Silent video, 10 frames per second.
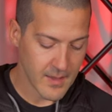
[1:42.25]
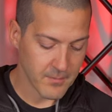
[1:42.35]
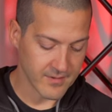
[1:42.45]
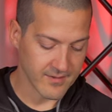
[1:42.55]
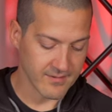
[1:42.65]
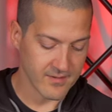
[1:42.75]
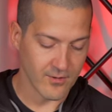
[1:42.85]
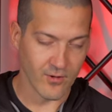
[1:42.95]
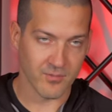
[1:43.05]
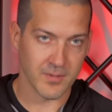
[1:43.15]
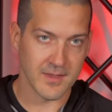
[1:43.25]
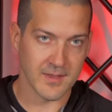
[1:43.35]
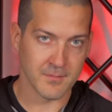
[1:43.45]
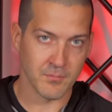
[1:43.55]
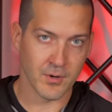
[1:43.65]
But since the USB
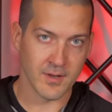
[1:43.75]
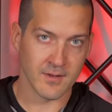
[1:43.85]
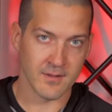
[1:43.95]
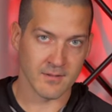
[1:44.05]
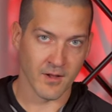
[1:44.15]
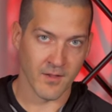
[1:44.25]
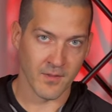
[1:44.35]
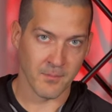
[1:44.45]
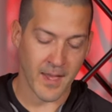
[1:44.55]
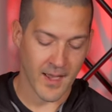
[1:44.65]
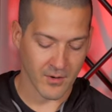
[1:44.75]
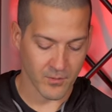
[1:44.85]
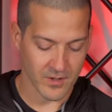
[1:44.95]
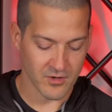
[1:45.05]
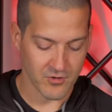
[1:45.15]
input is on the back,
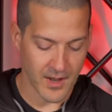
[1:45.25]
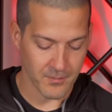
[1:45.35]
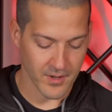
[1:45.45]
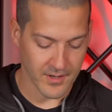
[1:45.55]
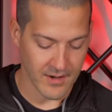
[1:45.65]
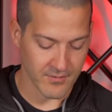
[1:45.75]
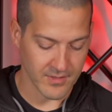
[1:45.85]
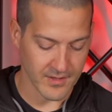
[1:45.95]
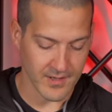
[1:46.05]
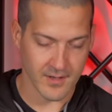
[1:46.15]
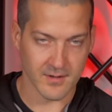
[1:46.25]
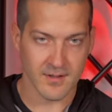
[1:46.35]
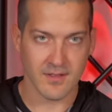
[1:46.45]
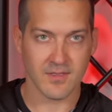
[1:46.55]
we're going to try plug everything in,